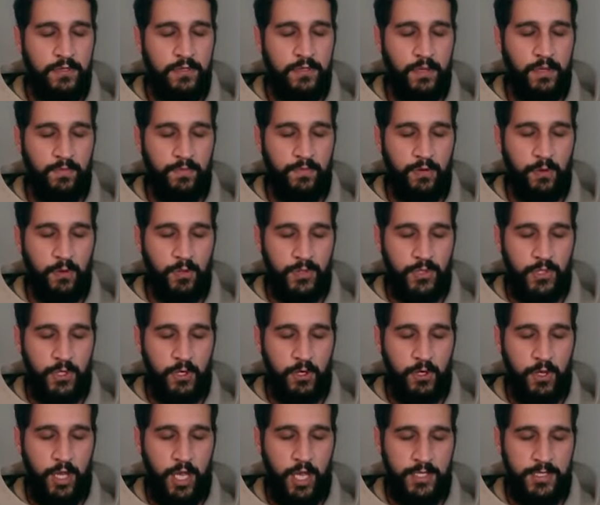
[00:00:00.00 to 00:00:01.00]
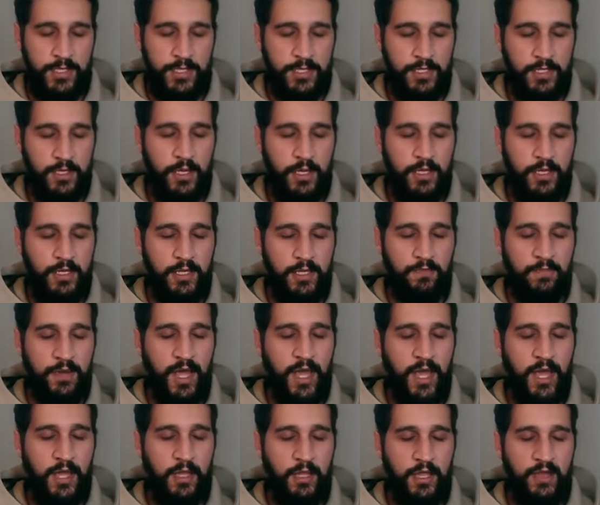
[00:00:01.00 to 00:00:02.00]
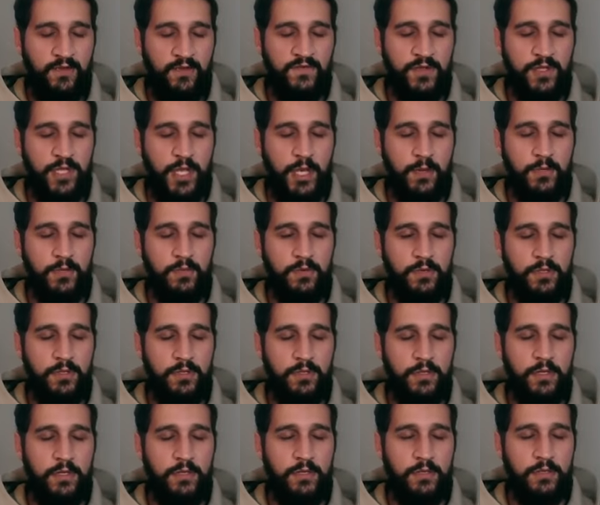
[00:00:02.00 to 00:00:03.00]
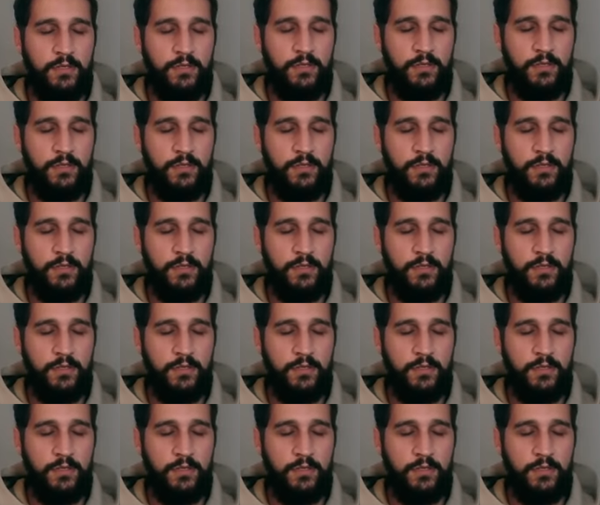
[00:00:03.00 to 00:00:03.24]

that pulls your head slightly back every time you breathe in.